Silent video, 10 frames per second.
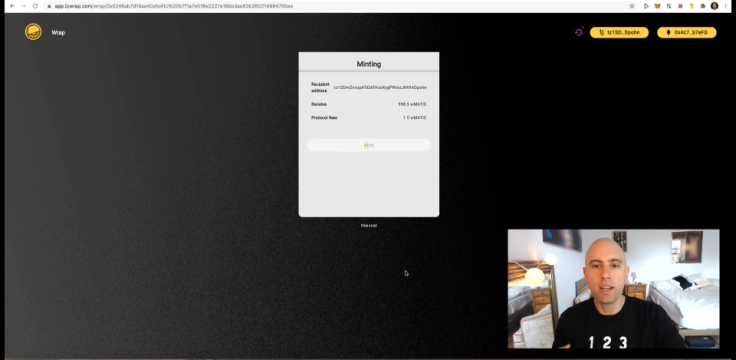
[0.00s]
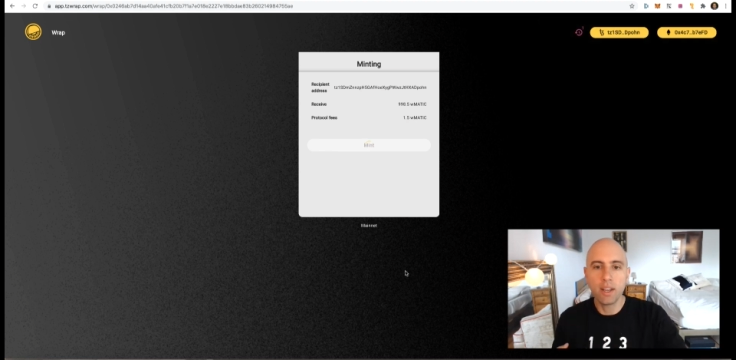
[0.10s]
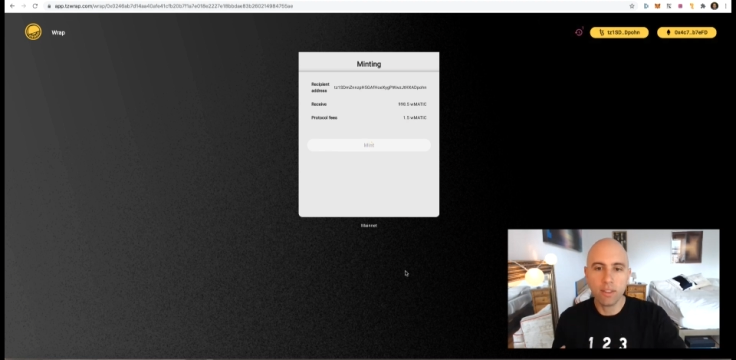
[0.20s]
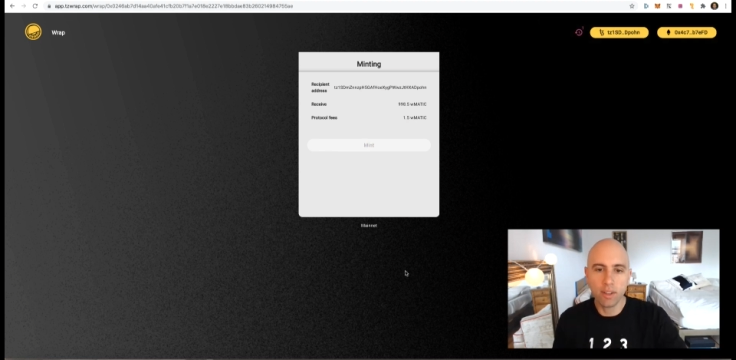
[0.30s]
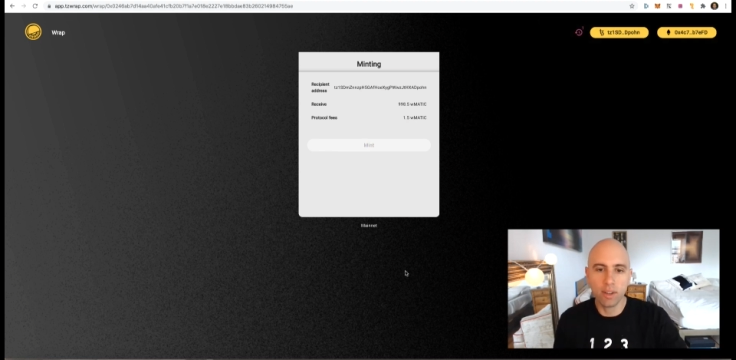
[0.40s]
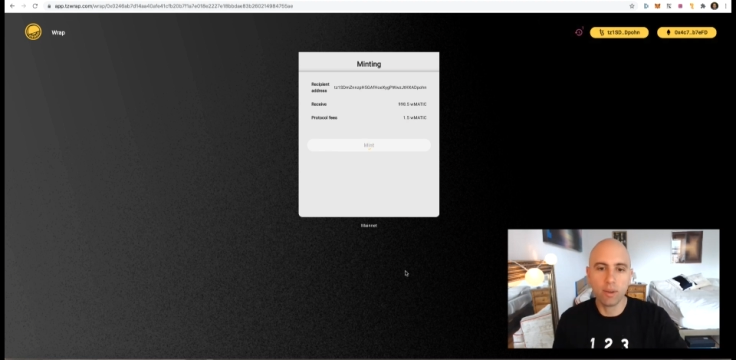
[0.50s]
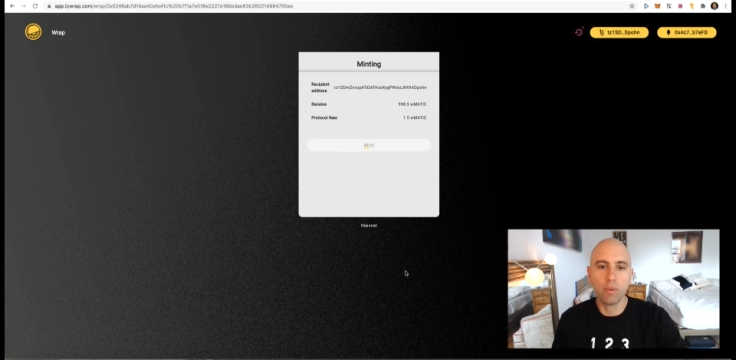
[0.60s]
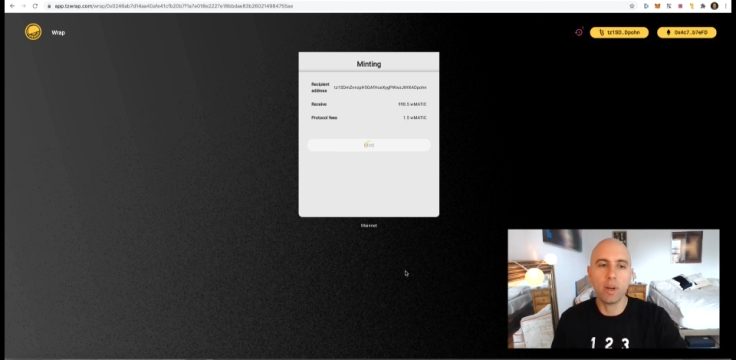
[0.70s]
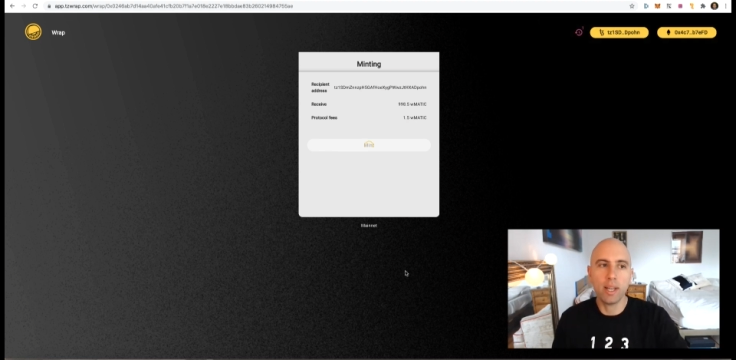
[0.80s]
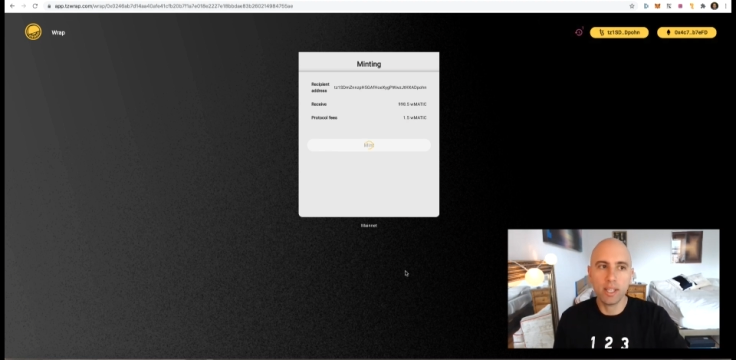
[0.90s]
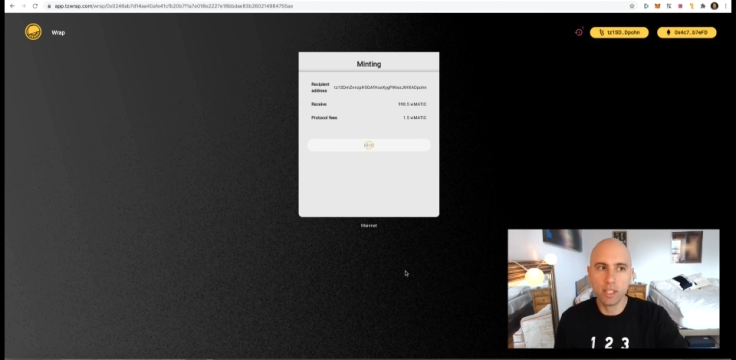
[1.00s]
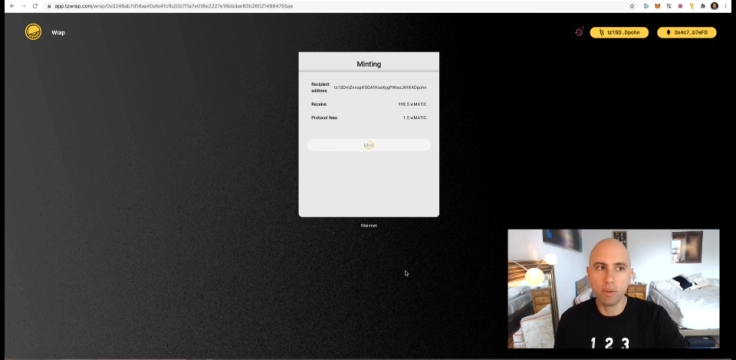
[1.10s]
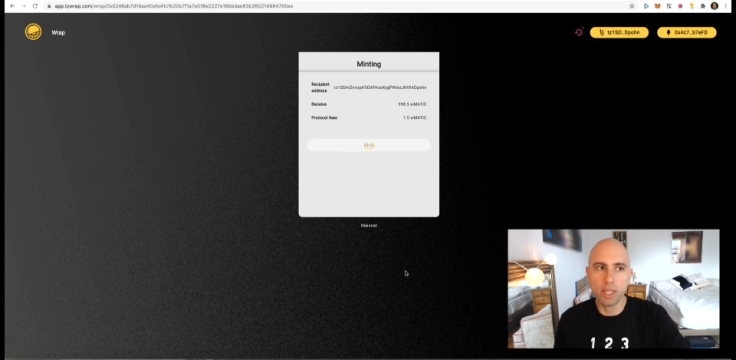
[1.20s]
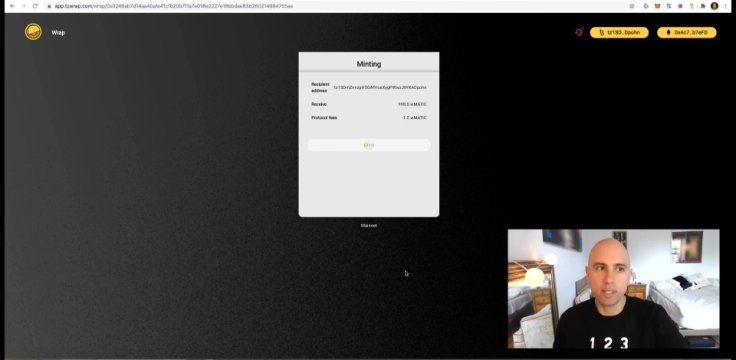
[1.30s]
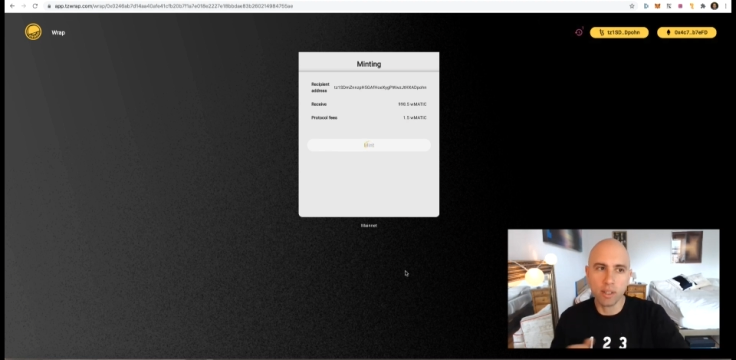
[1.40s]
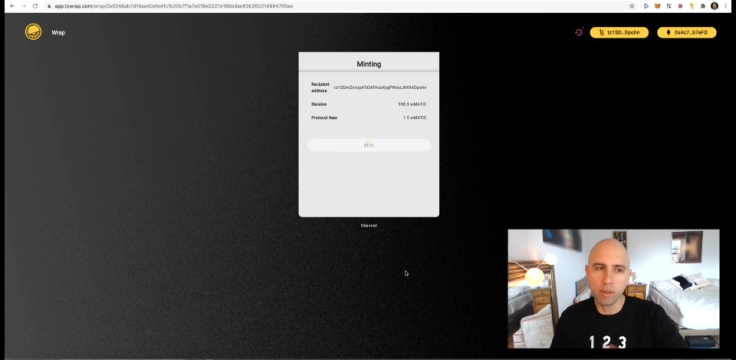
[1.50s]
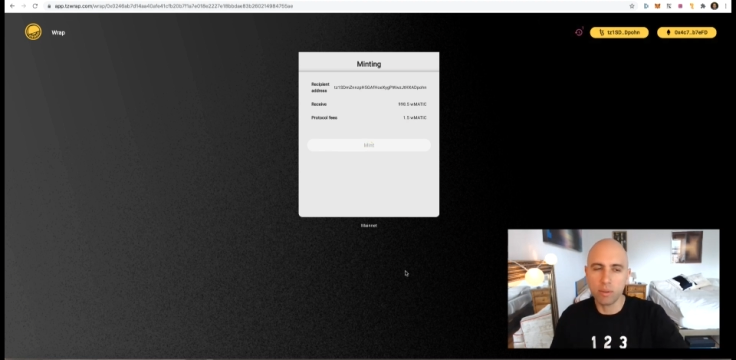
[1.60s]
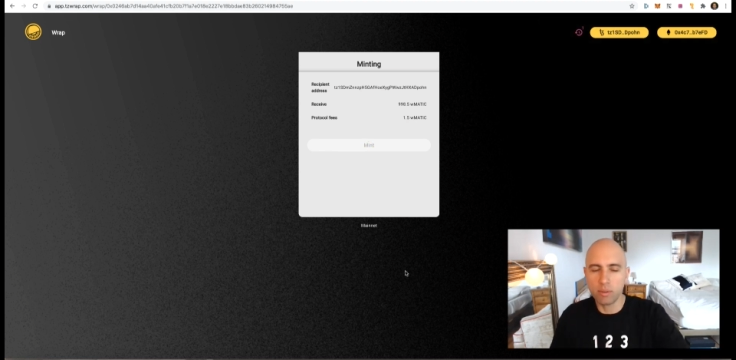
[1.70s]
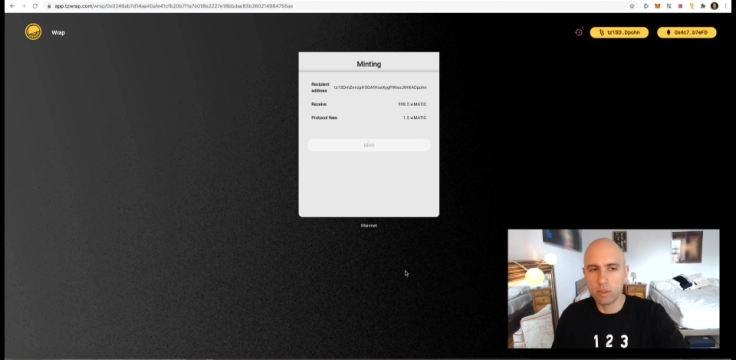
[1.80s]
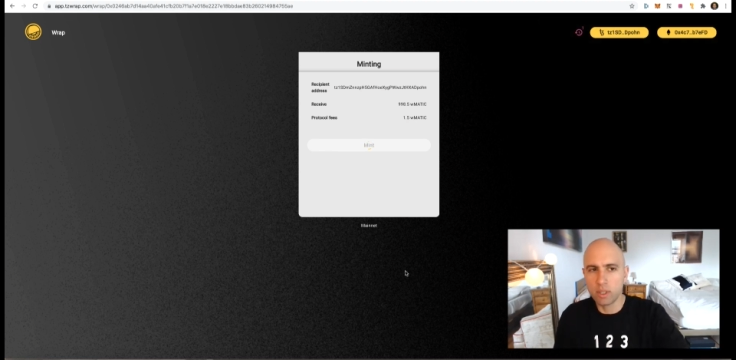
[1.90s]
to issue us
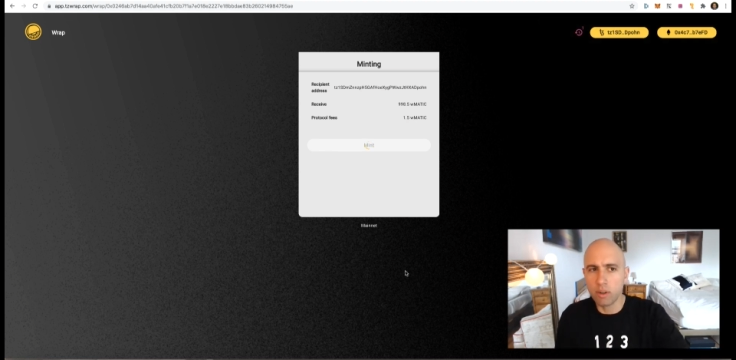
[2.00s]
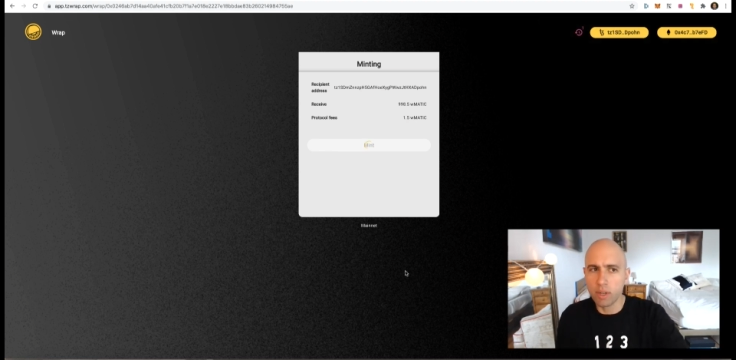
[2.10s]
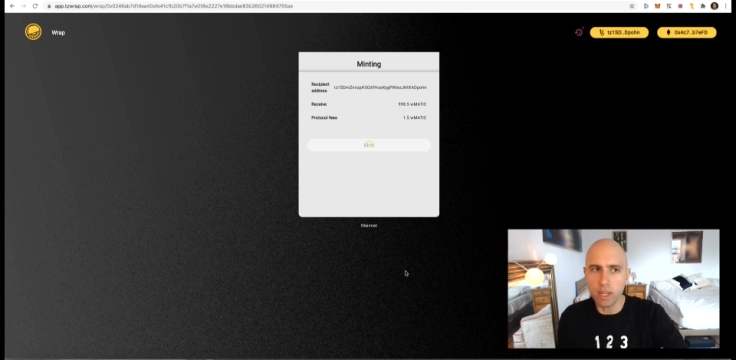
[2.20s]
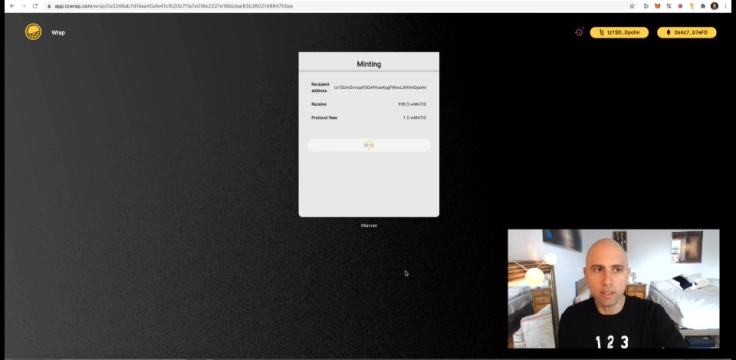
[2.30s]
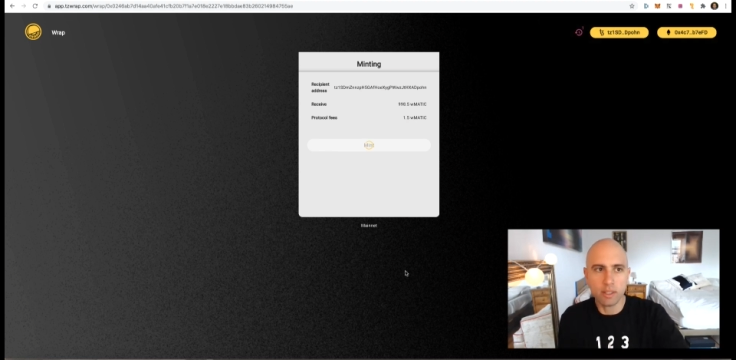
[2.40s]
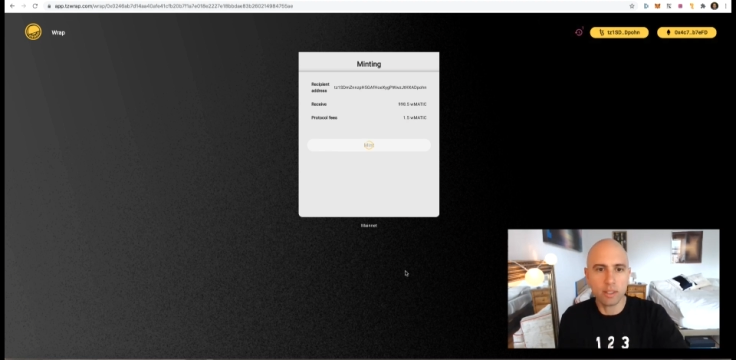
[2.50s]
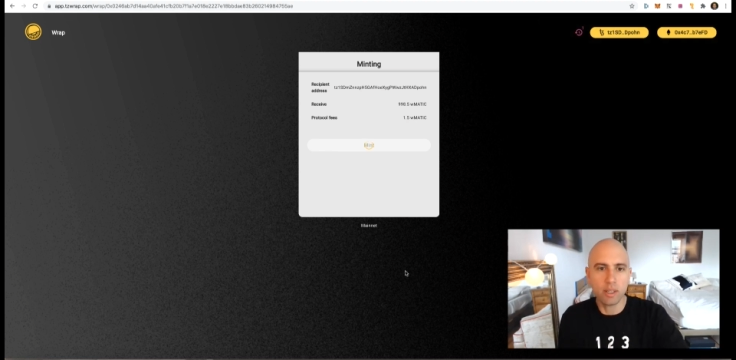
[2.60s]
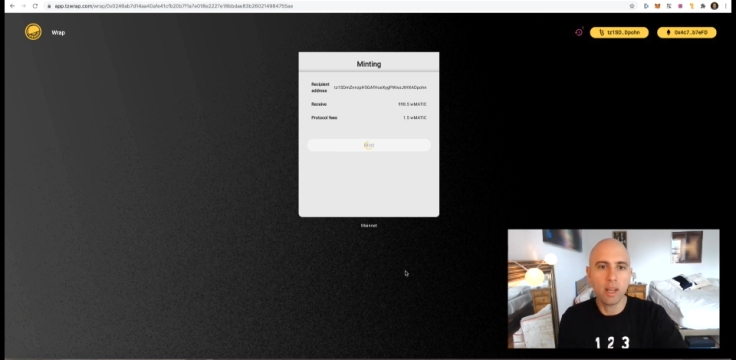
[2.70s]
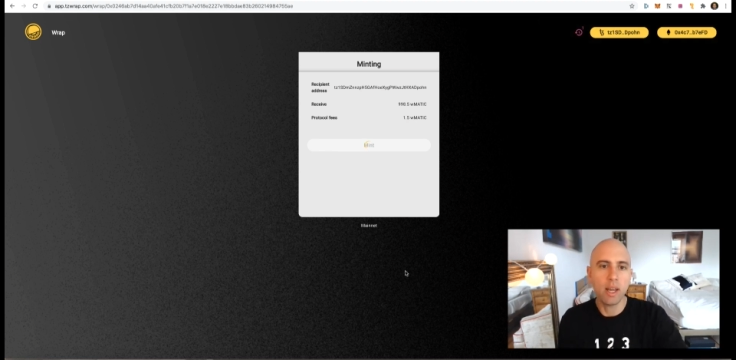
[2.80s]
those tokens.